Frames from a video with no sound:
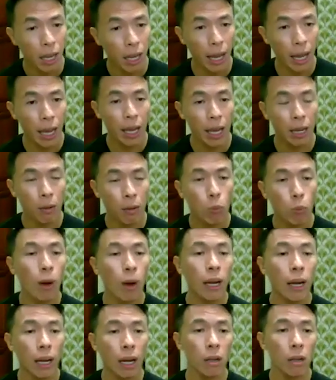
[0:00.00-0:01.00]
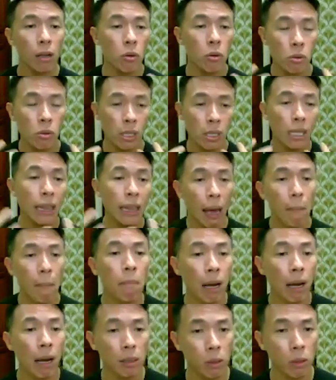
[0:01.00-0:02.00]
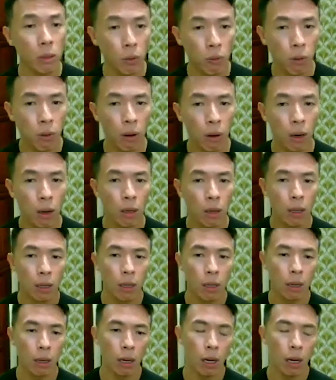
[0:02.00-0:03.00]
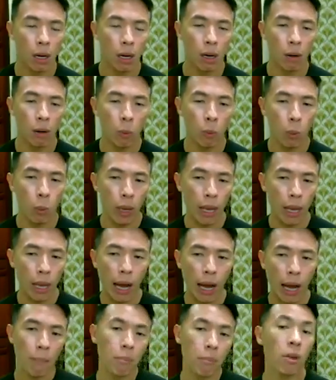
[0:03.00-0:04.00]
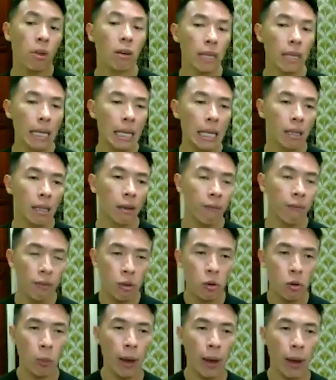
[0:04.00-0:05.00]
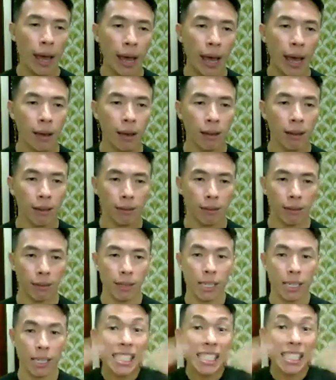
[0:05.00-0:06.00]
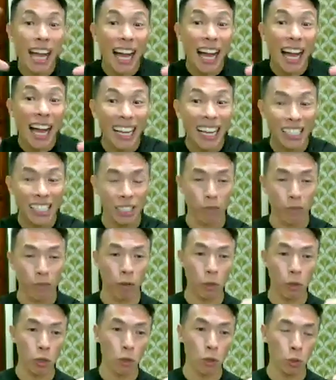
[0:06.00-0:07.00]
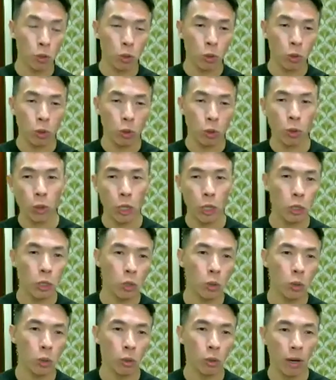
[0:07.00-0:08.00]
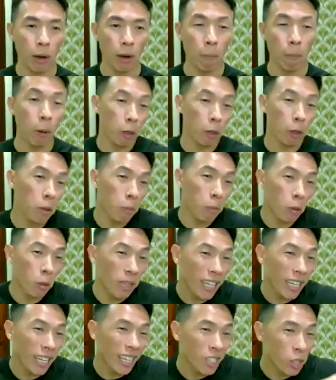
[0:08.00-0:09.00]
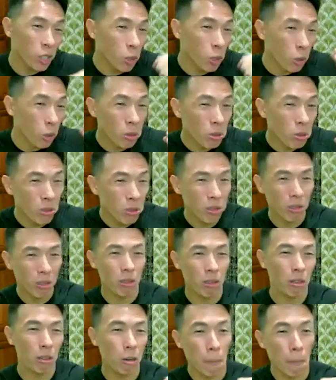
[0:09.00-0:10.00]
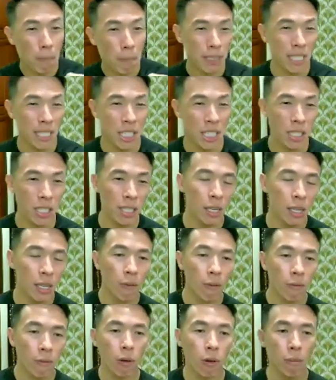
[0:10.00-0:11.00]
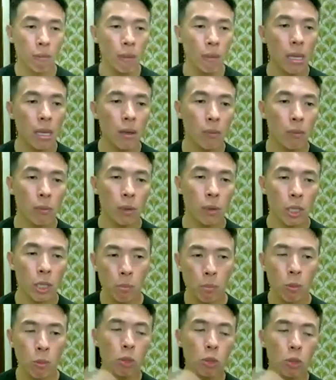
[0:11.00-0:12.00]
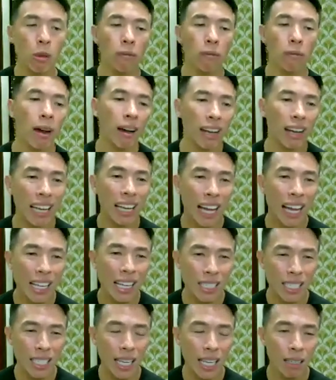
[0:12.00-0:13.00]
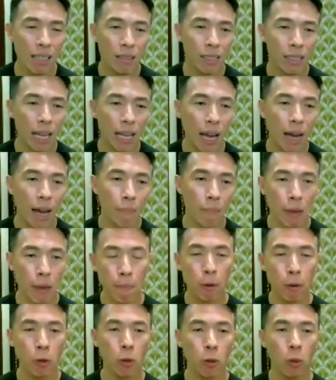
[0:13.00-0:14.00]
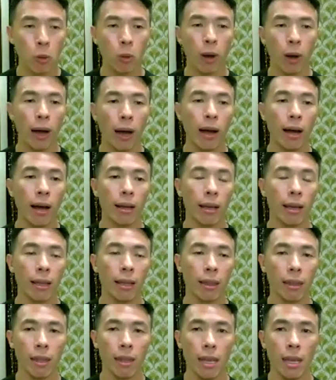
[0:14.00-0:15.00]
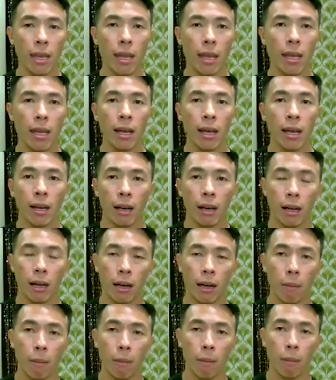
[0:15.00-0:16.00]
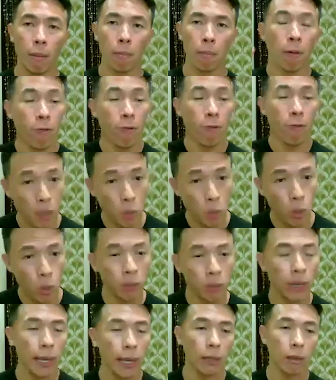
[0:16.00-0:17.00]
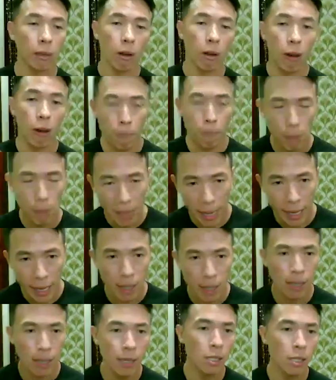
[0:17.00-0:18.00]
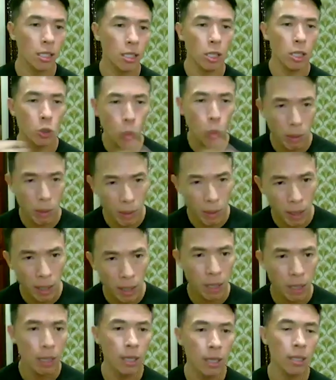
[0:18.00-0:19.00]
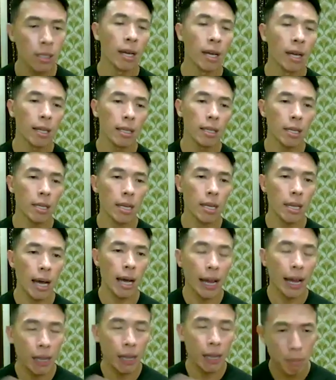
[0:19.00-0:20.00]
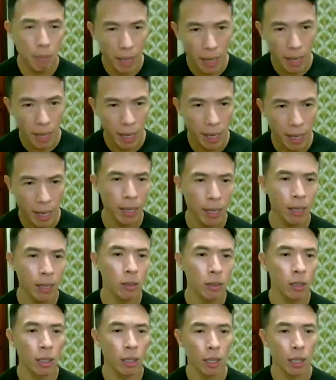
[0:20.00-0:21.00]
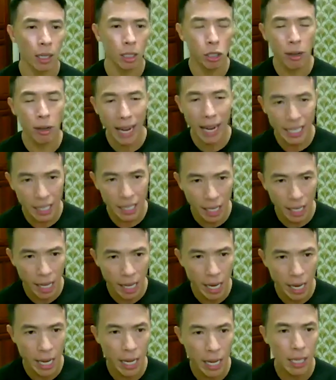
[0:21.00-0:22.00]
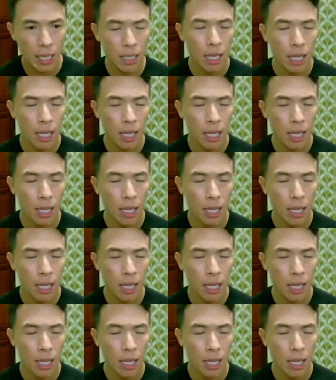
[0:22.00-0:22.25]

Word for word: and what are you using that muscle for uh, we i'm not in the field where the size for you to go into a bodybuilding show or competition. For me, we, most of our clientele are people who are in the uh, performance world, like the golf players, the swimmer, the Ironman, uh, triathletes.